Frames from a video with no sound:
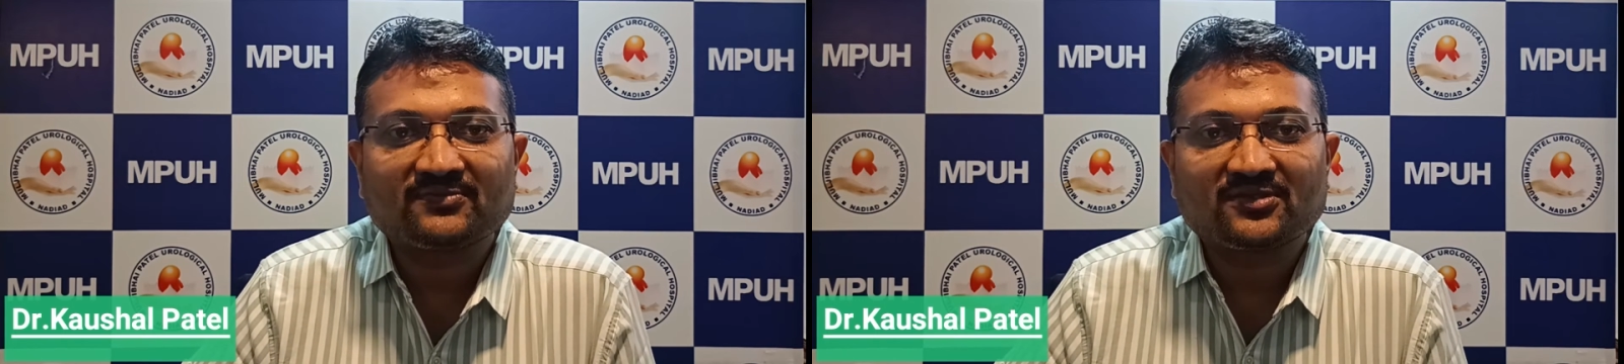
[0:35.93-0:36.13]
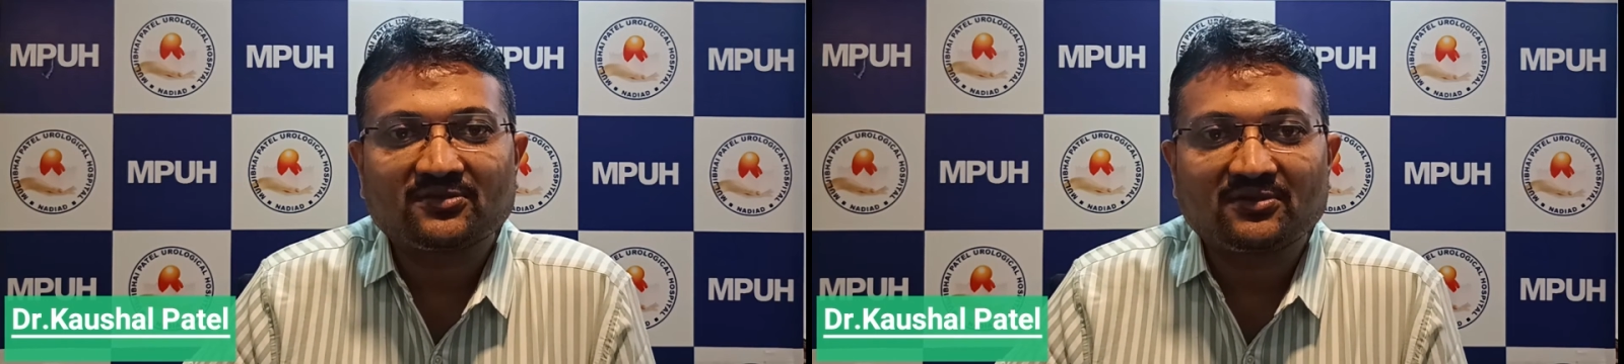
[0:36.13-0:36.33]

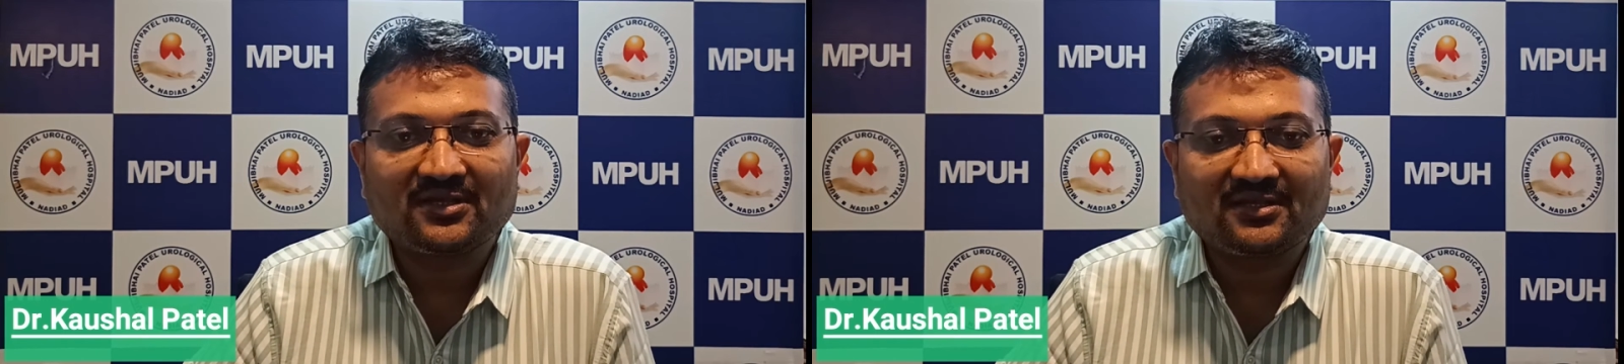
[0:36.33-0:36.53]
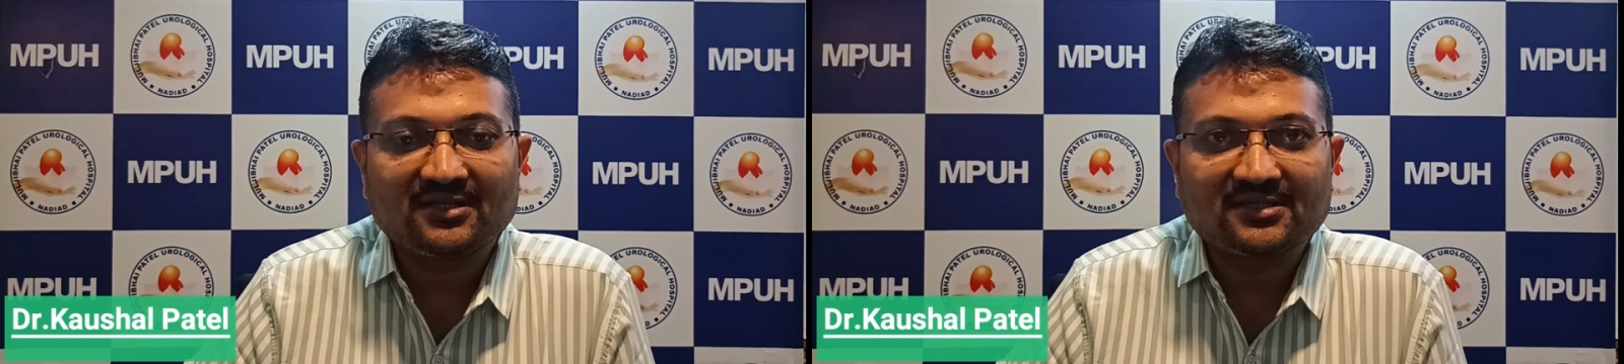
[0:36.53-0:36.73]
So
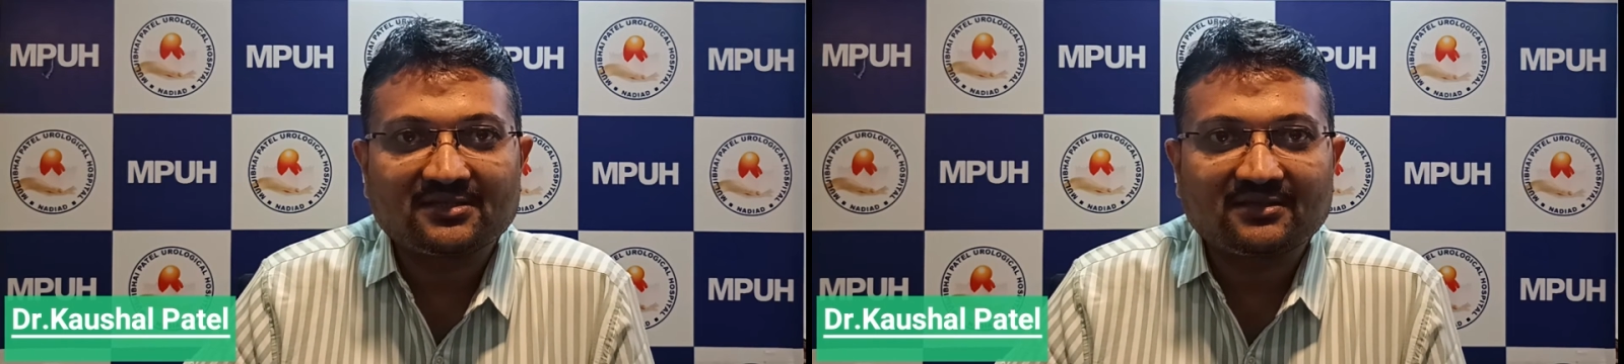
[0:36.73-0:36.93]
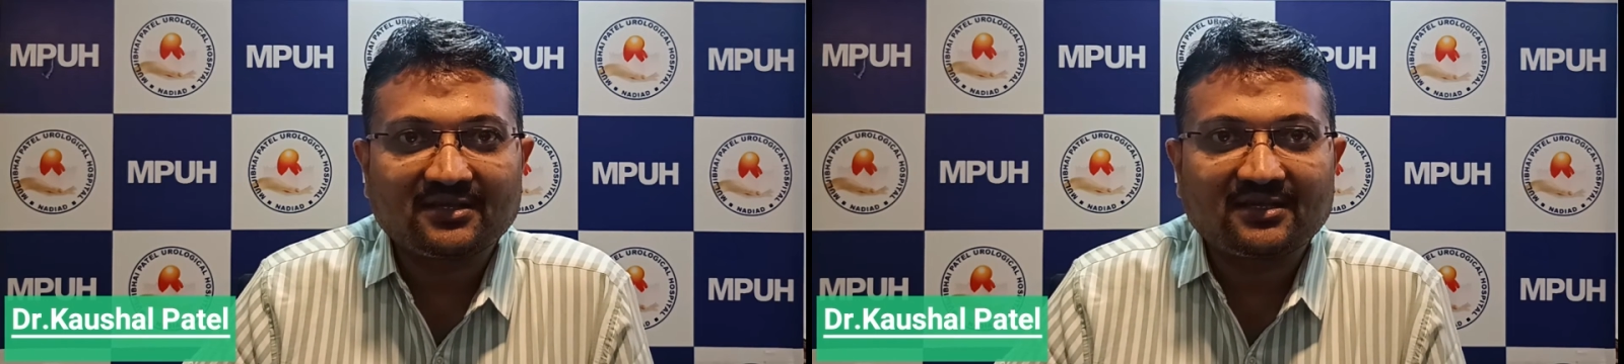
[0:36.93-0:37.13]

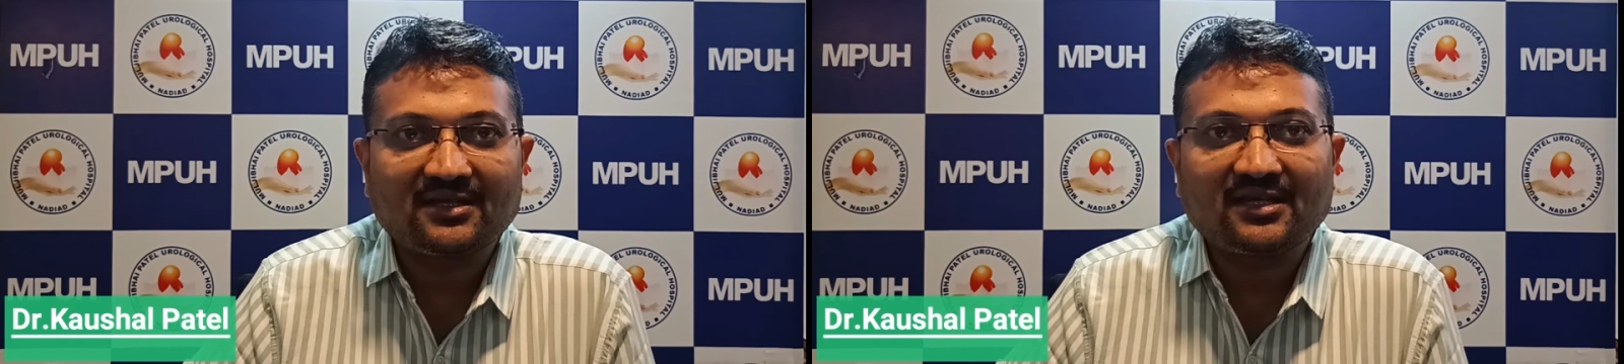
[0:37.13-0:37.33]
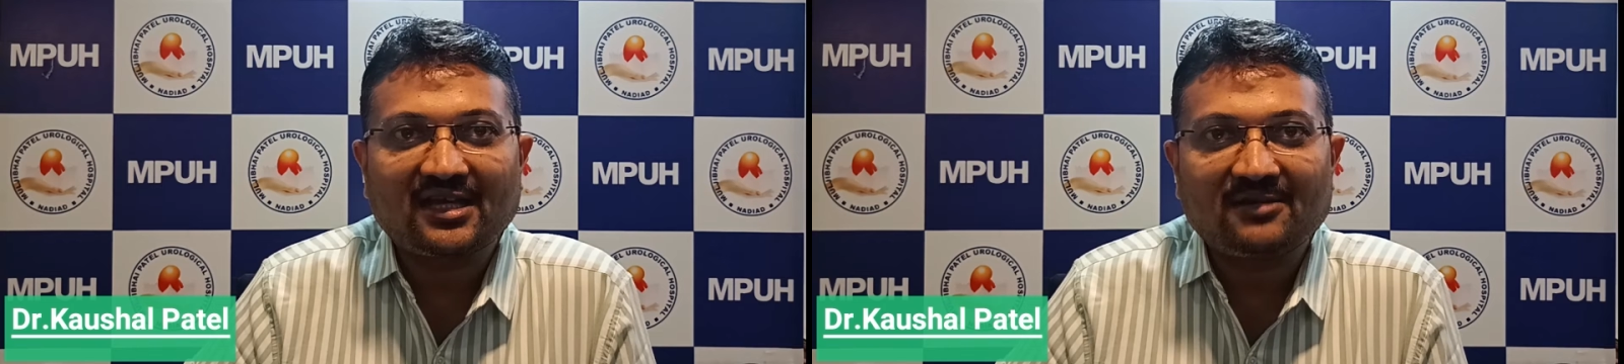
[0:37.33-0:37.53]
this
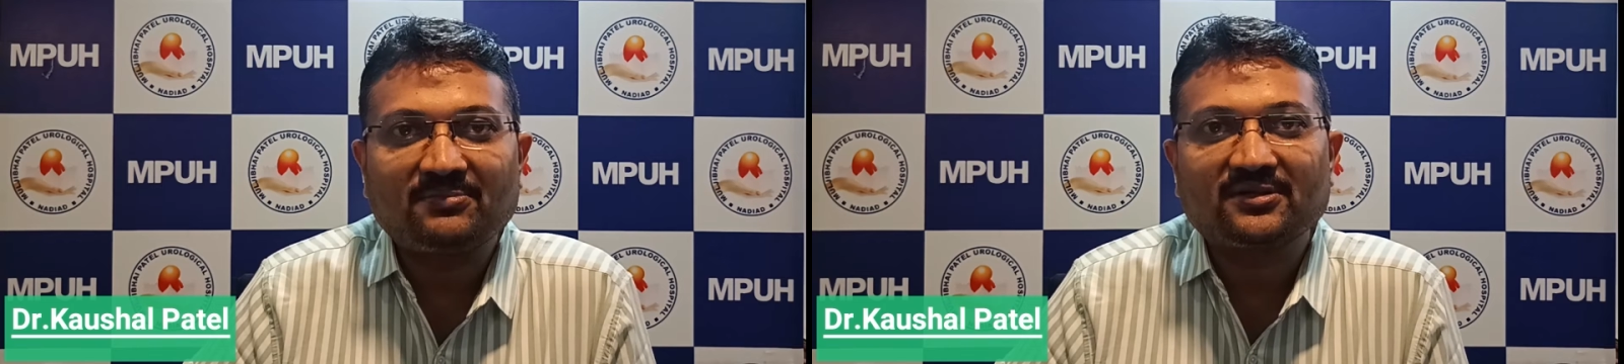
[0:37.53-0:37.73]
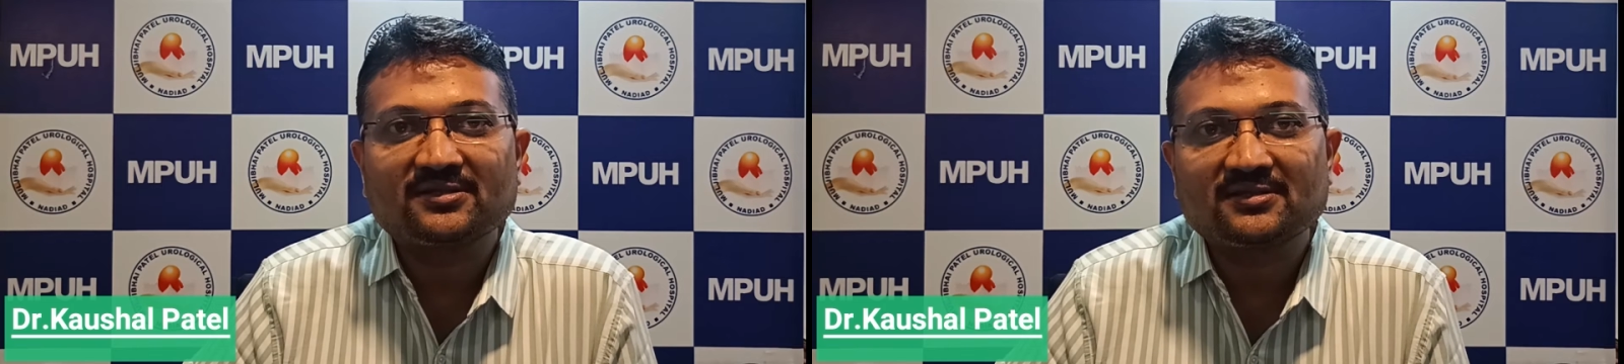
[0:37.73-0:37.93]
really
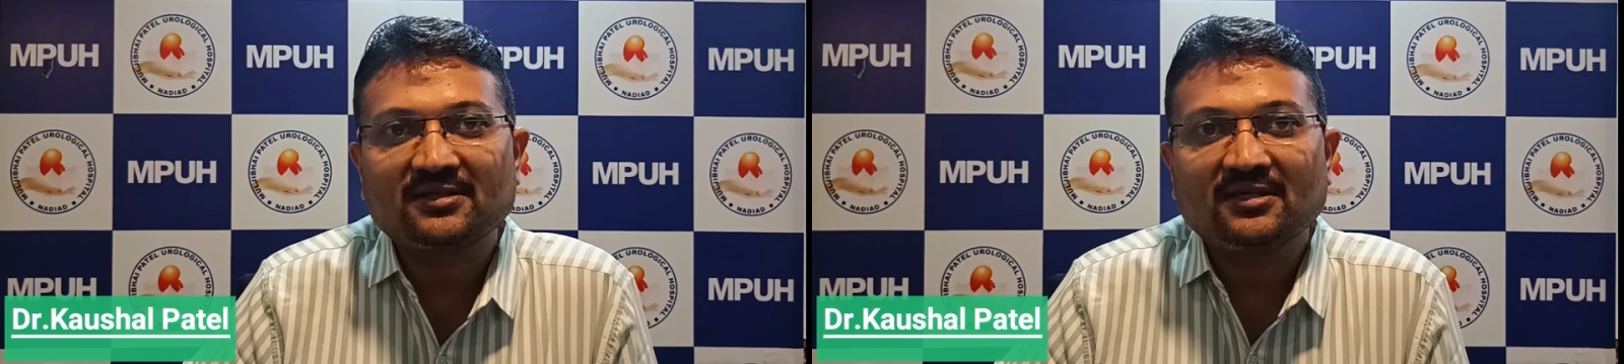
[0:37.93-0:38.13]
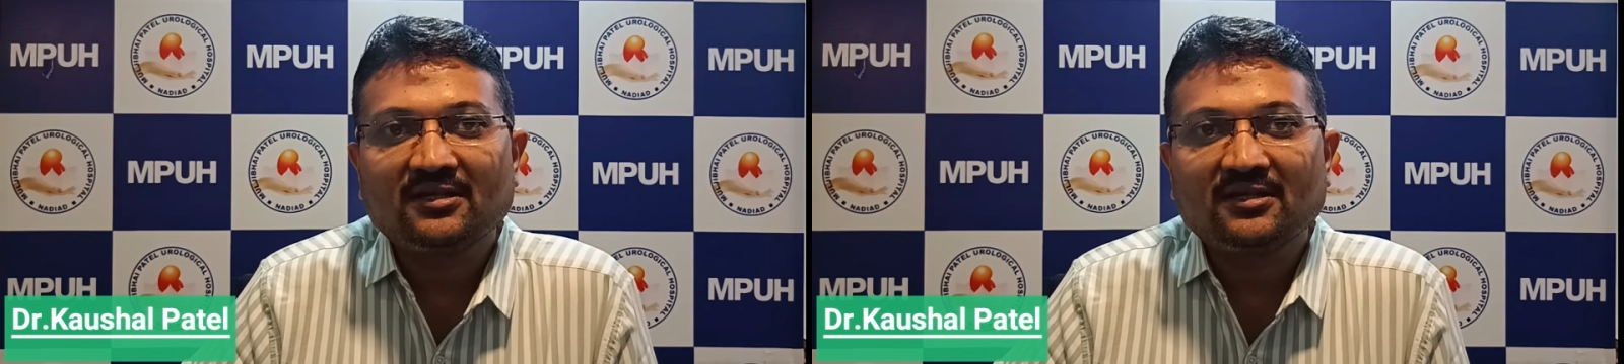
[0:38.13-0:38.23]
helped us